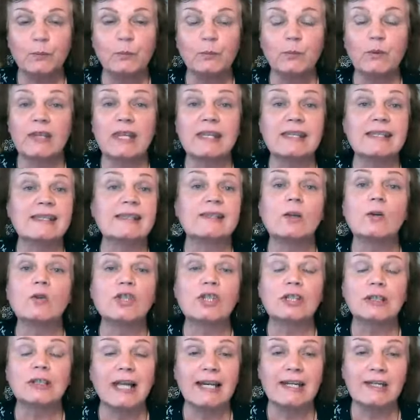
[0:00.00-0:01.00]
this
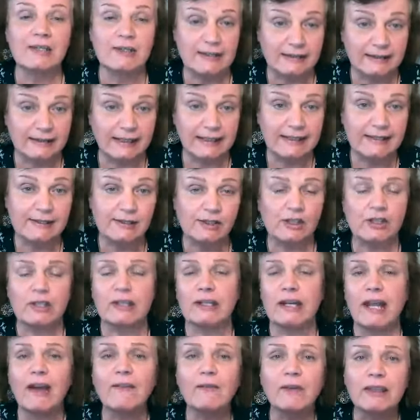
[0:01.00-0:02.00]
social isolation,
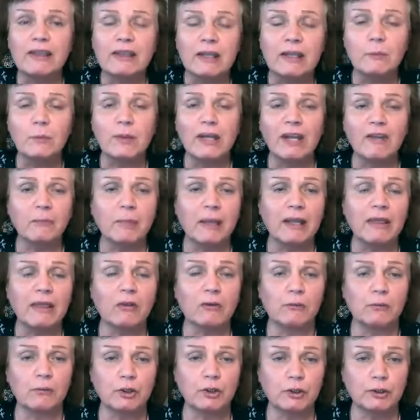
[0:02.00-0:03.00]
everything we have been
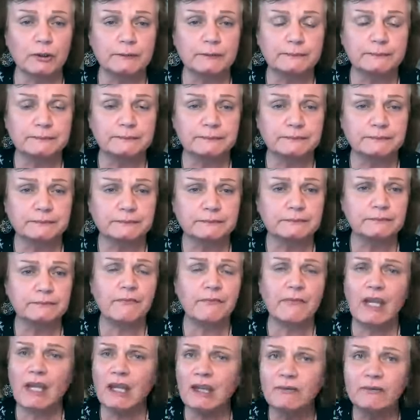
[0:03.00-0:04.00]
through,
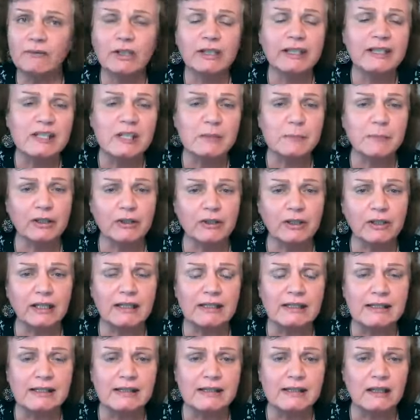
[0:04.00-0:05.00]
every
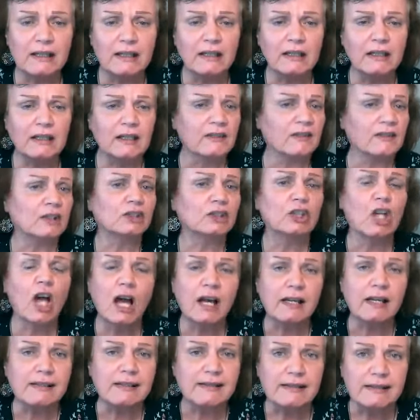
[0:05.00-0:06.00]
experience, the
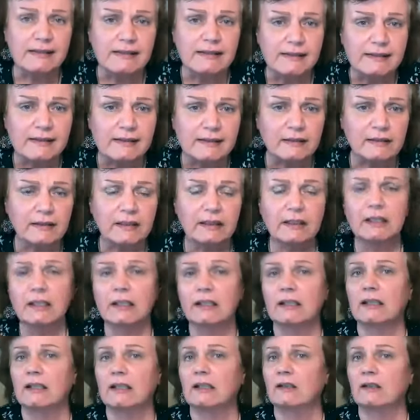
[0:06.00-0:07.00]
losses,
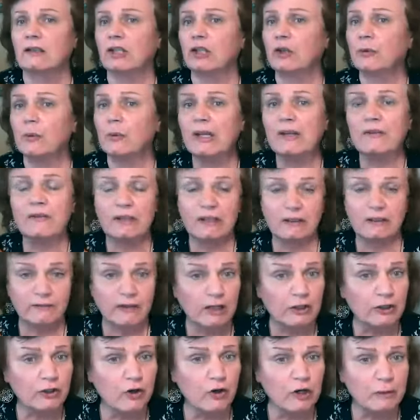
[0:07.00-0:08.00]
the grieving of our
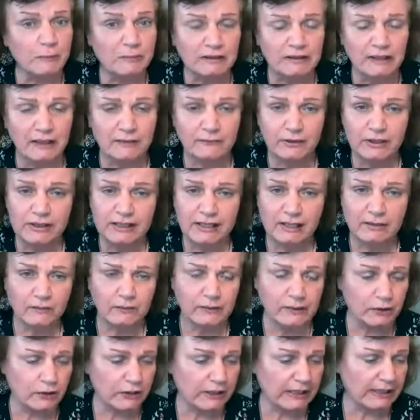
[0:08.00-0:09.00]
normal everyday
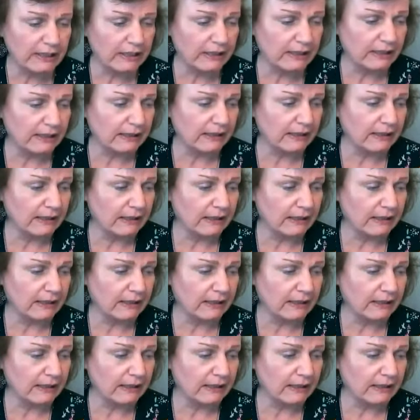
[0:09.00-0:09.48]
routine,